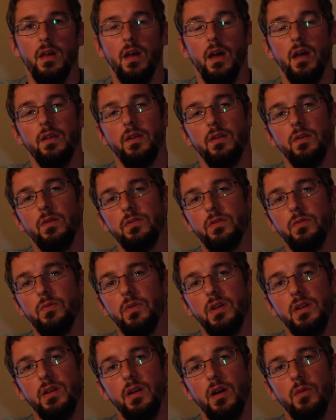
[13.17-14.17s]
And along the
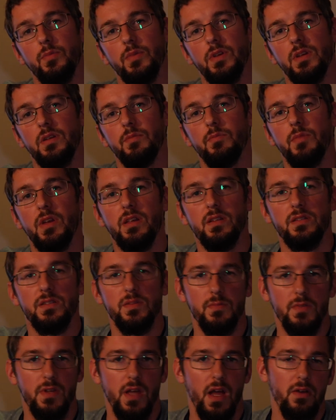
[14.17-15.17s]
way I'll be making
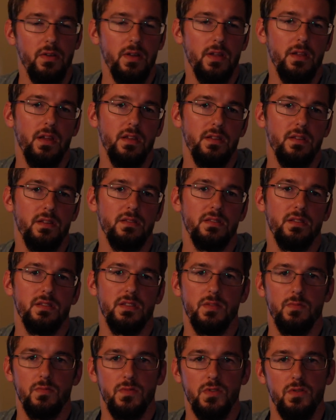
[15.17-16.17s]
some calculators and
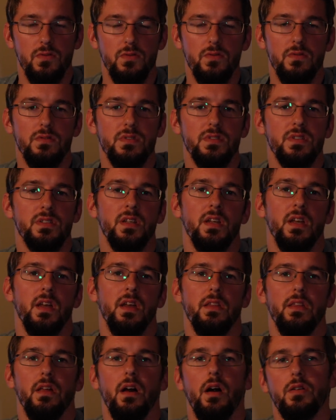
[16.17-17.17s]
some tools
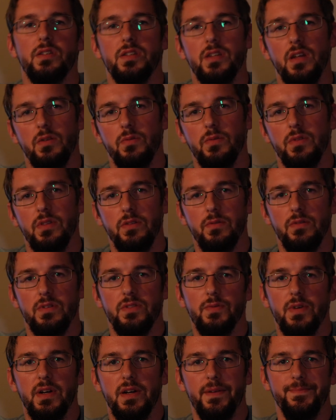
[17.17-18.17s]
that I'll share with you
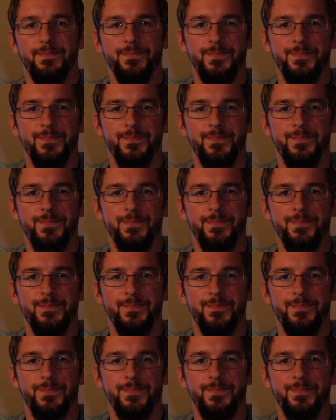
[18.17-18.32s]
as well.